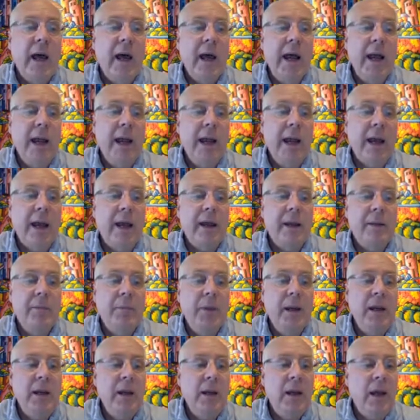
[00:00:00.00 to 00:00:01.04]
and
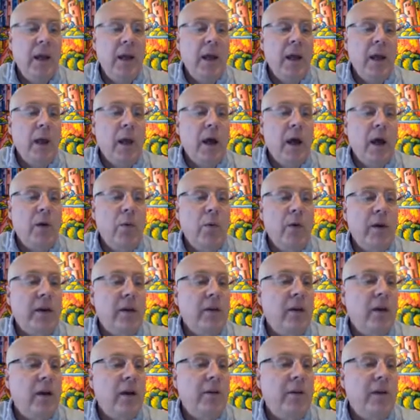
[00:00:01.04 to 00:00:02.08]
B with
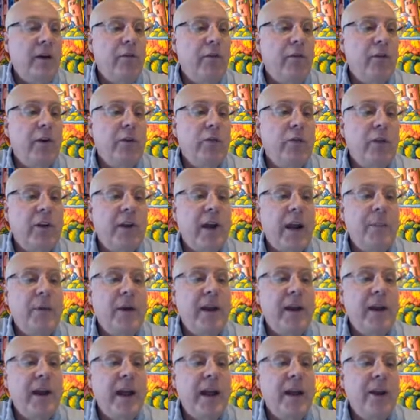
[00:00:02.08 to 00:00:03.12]
different
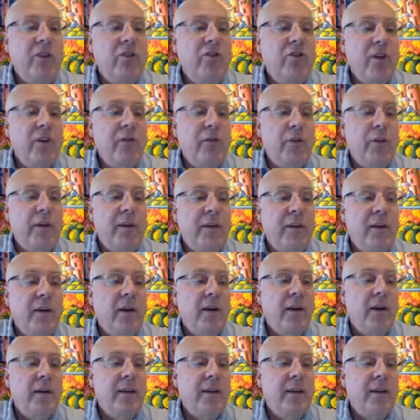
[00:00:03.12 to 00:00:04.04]
retirement age, different